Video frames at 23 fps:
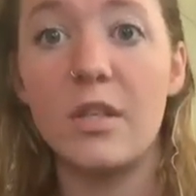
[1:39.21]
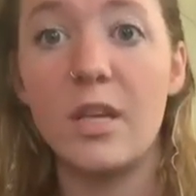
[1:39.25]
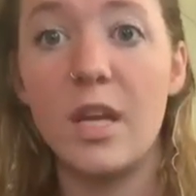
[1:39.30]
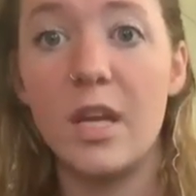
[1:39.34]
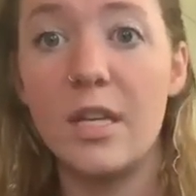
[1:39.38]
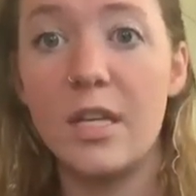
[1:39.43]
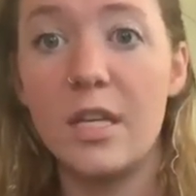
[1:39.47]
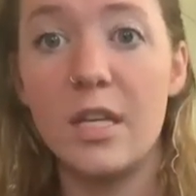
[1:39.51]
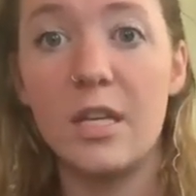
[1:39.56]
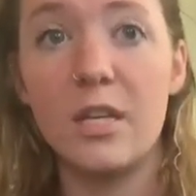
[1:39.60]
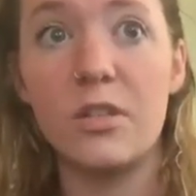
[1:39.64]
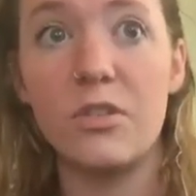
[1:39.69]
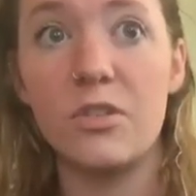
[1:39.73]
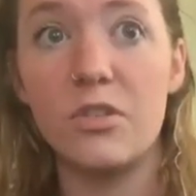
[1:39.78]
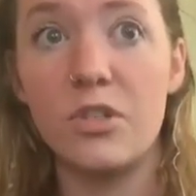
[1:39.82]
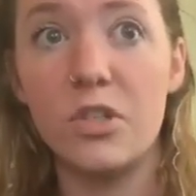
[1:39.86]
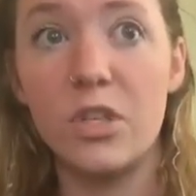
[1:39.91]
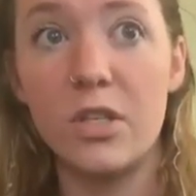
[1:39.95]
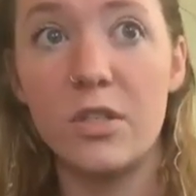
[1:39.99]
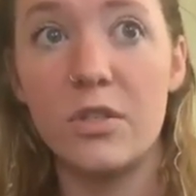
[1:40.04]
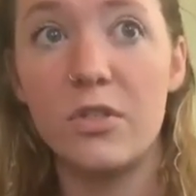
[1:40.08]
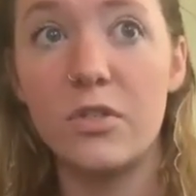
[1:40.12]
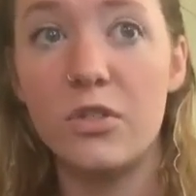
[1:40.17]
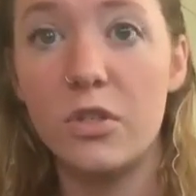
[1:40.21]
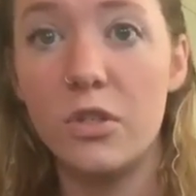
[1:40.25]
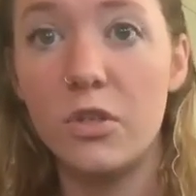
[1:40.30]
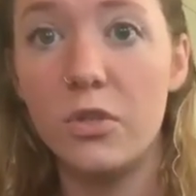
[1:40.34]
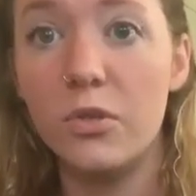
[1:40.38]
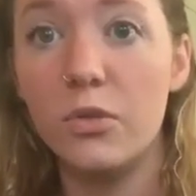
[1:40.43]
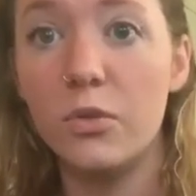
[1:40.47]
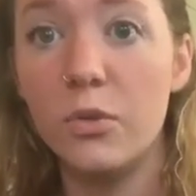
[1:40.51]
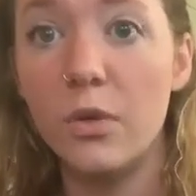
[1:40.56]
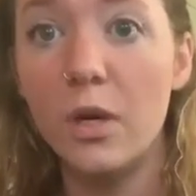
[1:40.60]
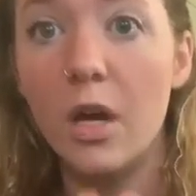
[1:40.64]
The idea is just
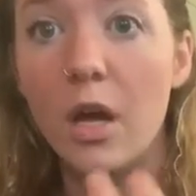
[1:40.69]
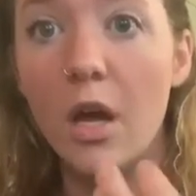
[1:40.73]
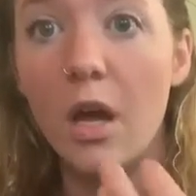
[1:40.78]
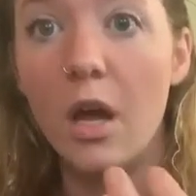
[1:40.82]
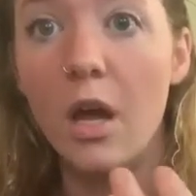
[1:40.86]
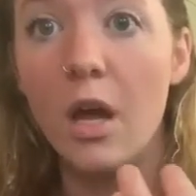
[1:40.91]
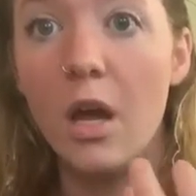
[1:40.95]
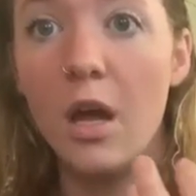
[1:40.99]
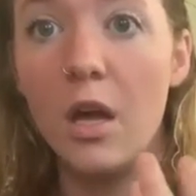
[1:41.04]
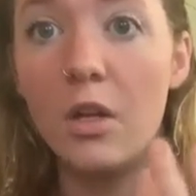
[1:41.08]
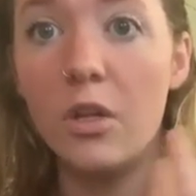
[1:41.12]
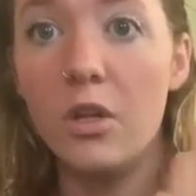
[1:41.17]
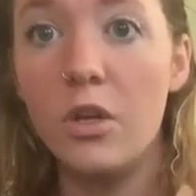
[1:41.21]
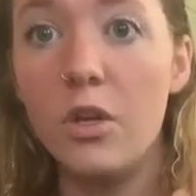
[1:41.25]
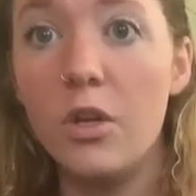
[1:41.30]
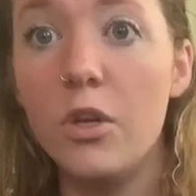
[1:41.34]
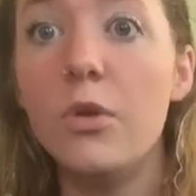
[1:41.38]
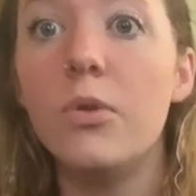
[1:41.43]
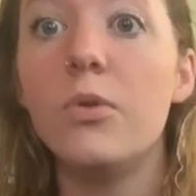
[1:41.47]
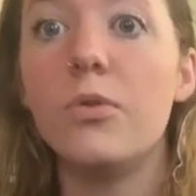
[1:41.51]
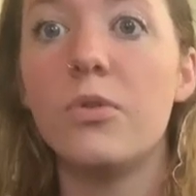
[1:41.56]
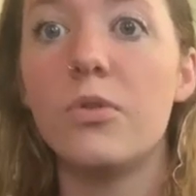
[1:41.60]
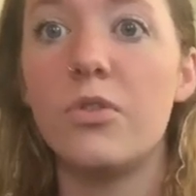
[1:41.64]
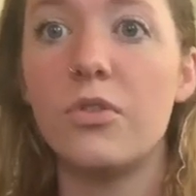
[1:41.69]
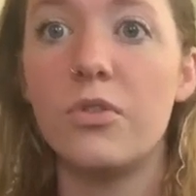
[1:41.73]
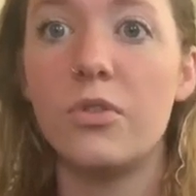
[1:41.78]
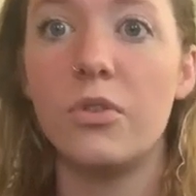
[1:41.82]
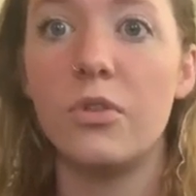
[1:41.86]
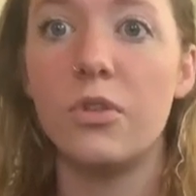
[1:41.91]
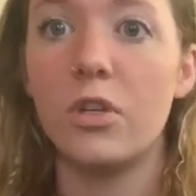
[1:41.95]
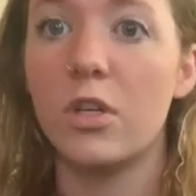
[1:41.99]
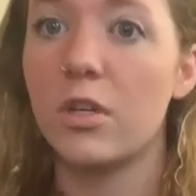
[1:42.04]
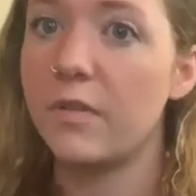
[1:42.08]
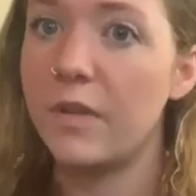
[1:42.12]
to
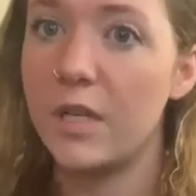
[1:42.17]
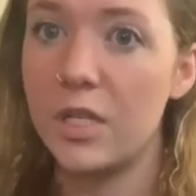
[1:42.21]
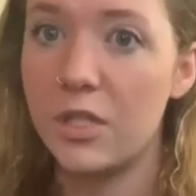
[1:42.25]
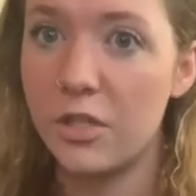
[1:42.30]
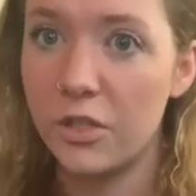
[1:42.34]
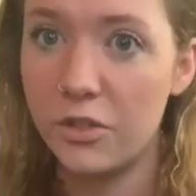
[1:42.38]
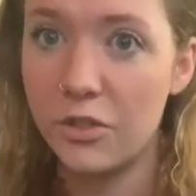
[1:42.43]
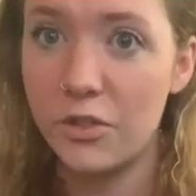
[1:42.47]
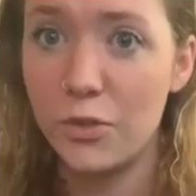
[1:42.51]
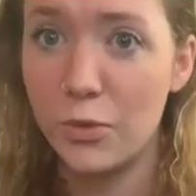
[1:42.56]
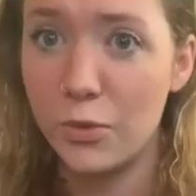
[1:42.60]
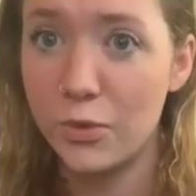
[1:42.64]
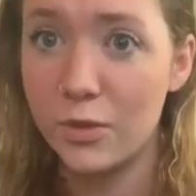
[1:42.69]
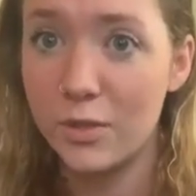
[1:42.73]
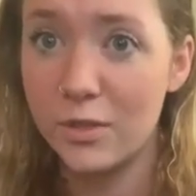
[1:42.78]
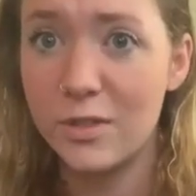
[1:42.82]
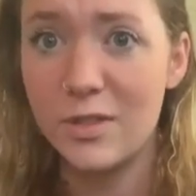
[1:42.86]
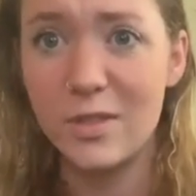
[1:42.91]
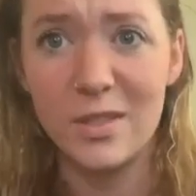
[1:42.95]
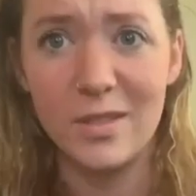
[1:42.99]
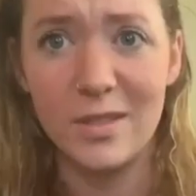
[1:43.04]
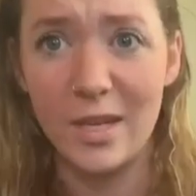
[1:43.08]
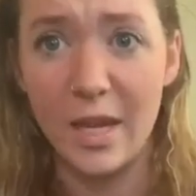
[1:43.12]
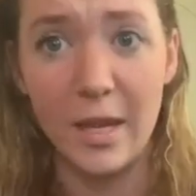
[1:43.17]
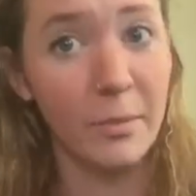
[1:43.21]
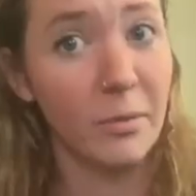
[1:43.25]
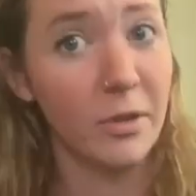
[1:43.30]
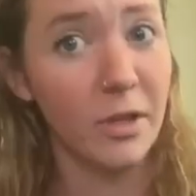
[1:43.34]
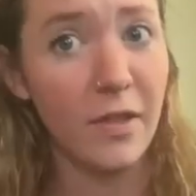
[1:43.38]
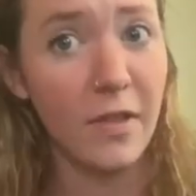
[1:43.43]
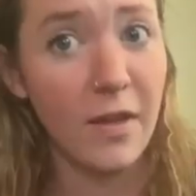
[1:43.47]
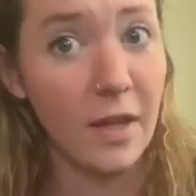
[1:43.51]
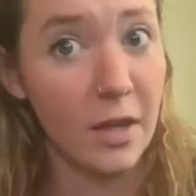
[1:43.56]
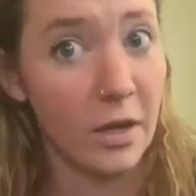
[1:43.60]
use your research tools,
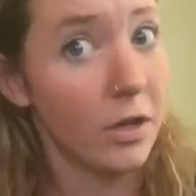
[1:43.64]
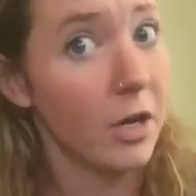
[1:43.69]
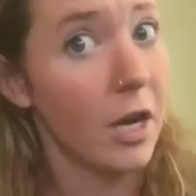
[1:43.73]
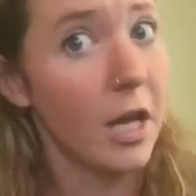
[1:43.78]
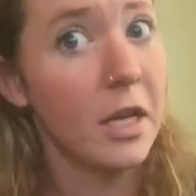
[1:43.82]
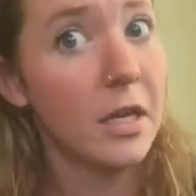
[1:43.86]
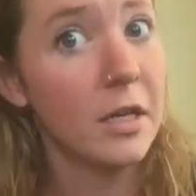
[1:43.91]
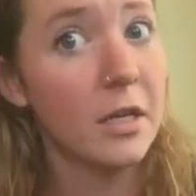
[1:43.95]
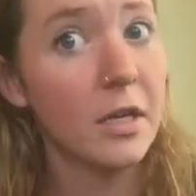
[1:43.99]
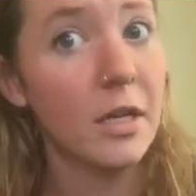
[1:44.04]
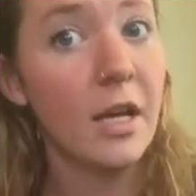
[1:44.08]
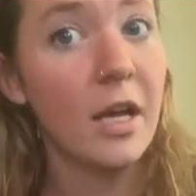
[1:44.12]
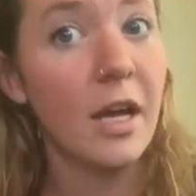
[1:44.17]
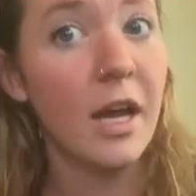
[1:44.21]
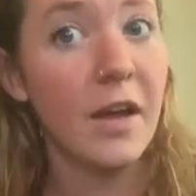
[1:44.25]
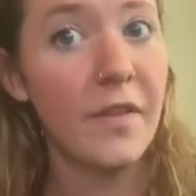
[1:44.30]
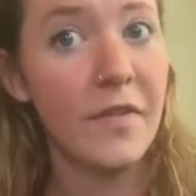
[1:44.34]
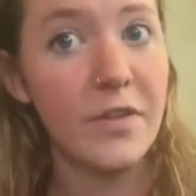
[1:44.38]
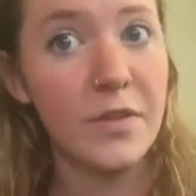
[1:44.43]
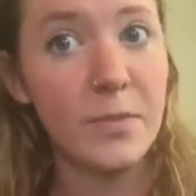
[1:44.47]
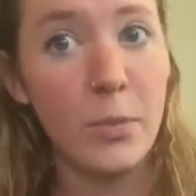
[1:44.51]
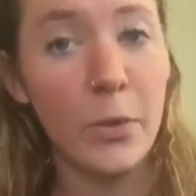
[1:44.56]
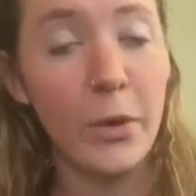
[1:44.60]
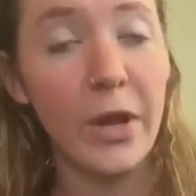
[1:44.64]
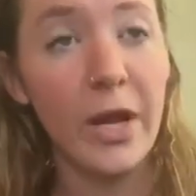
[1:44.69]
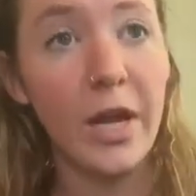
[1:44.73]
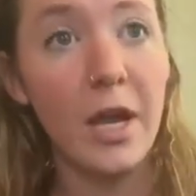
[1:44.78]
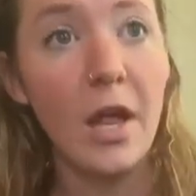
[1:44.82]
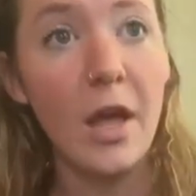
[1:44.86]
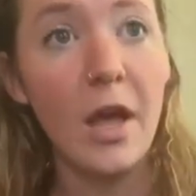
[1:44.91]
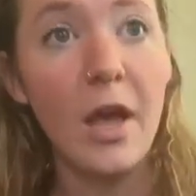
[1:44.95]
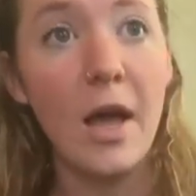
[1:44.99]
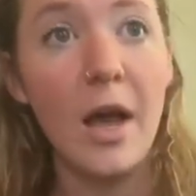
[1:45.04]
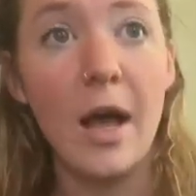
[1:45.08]
namely the internet at this point,